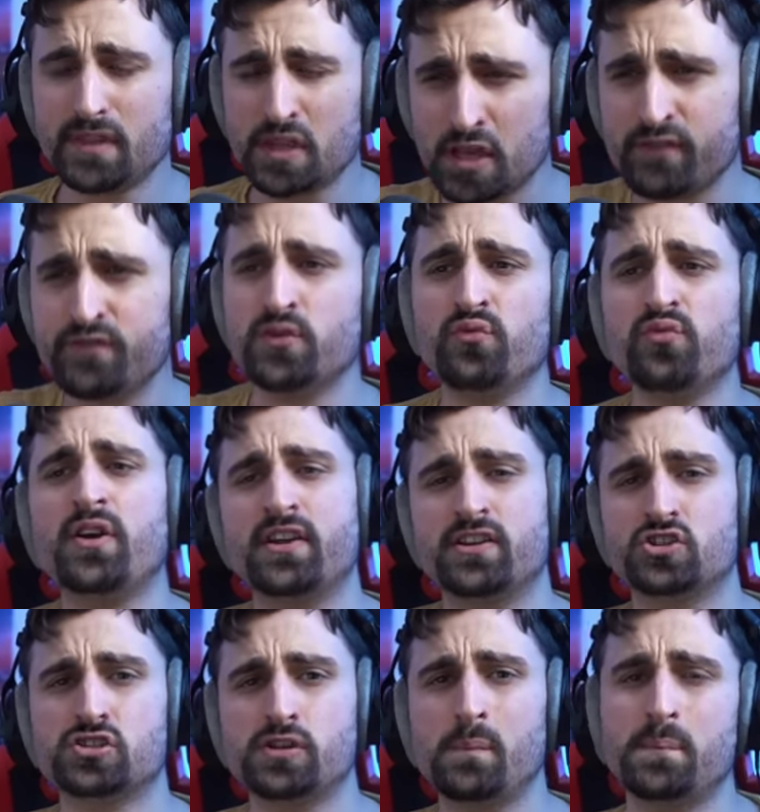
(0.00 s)
if you're running a
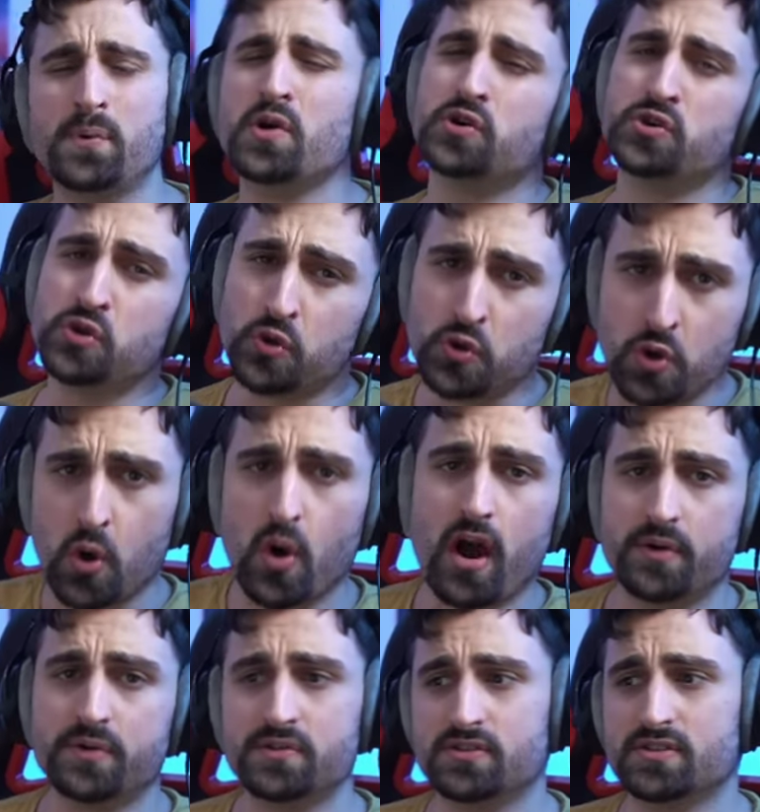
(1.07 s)
stun perk, you know how
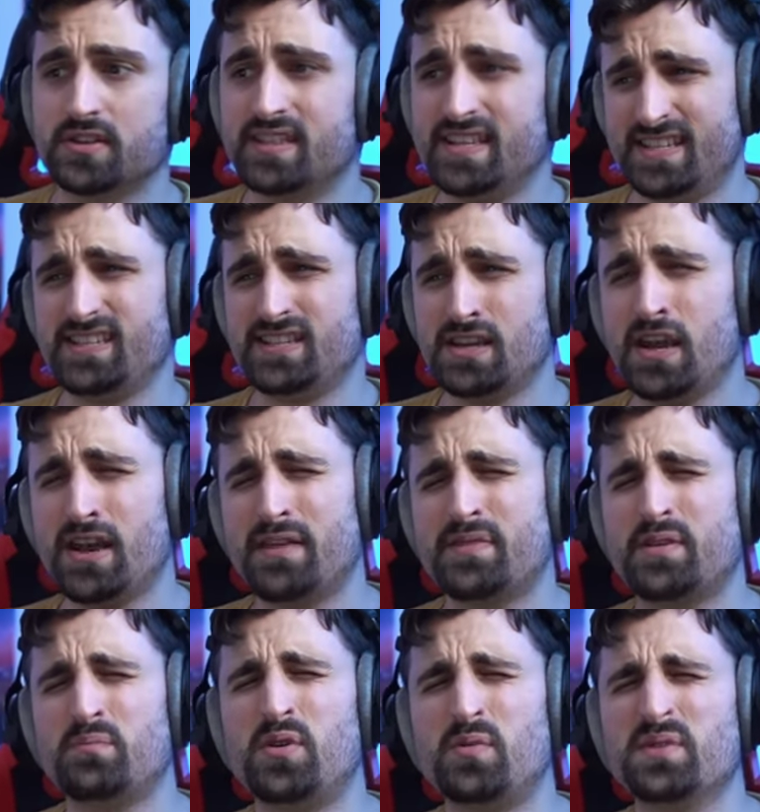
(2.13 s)
to use it. This is
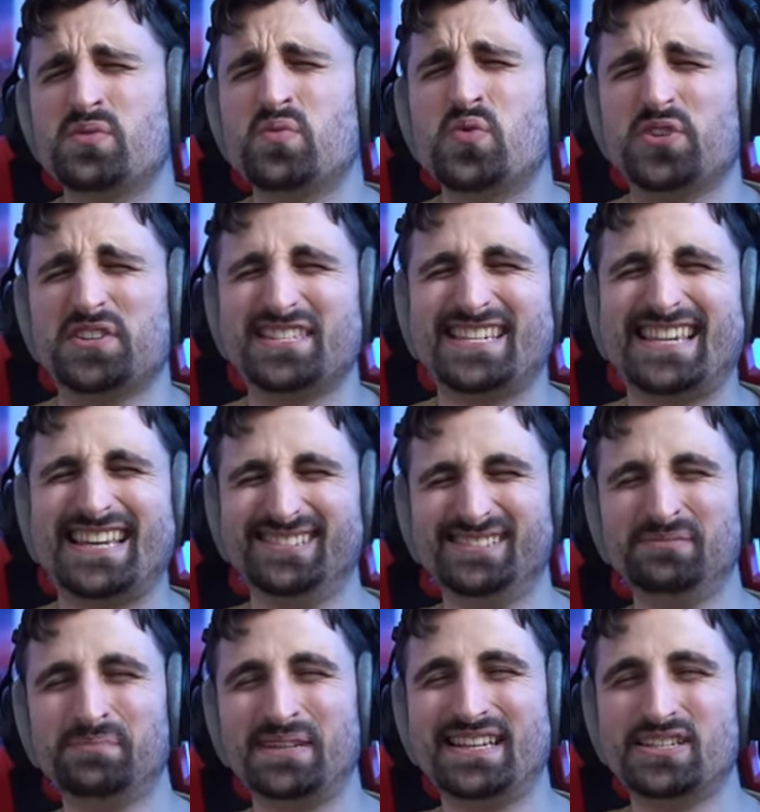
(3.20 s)
the moment where skill
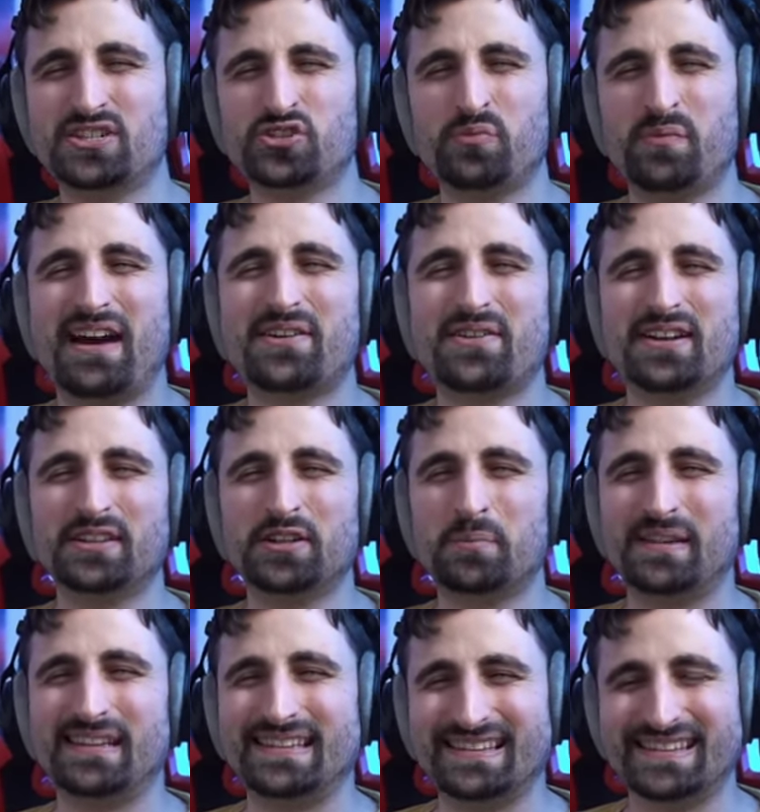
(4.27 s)
begins to matter a little
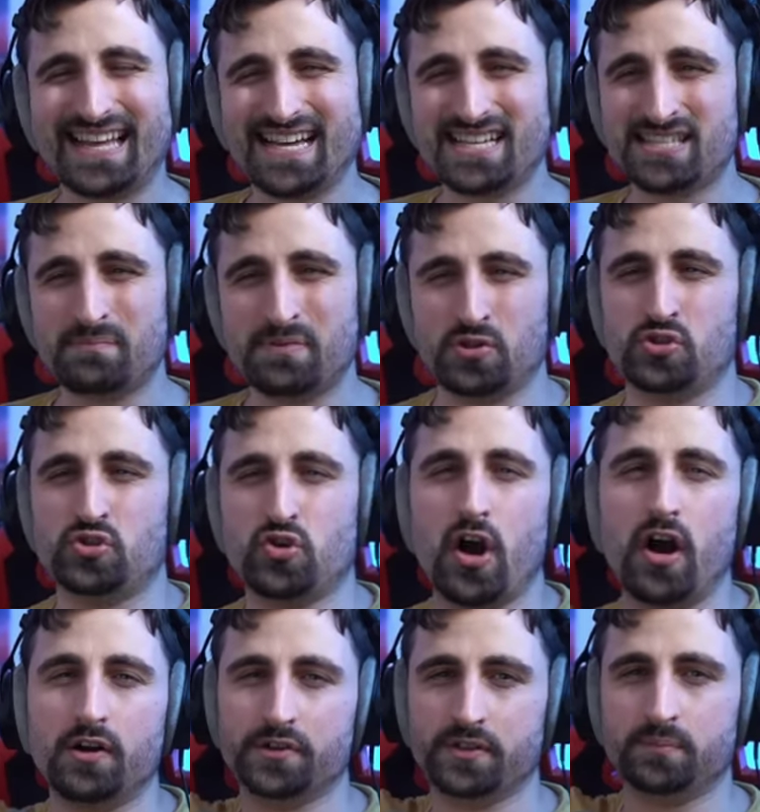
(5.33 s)
bit less because you're
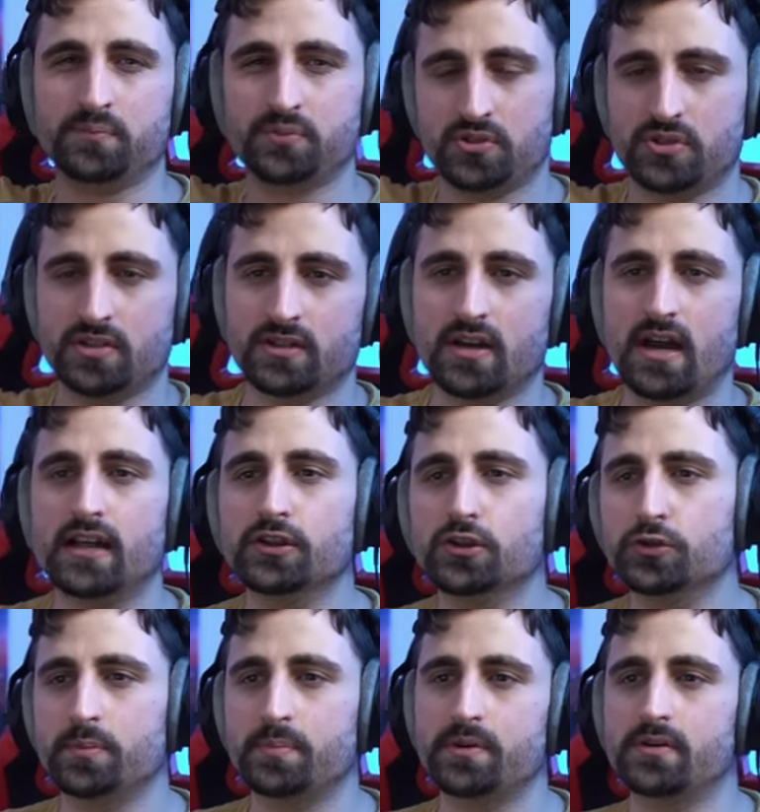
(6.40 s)
already pushing a
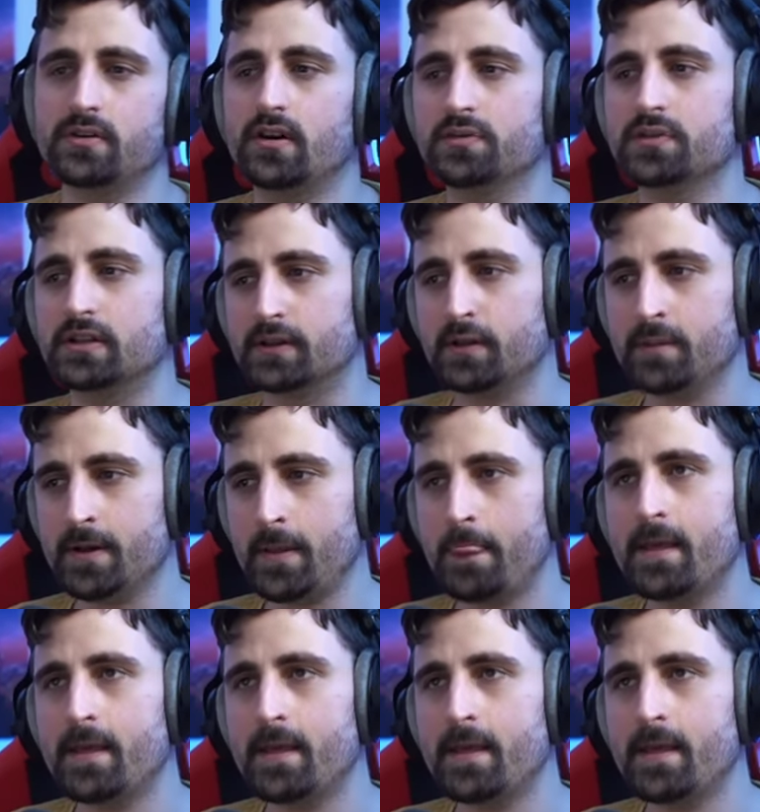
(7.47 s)
little bit on the limit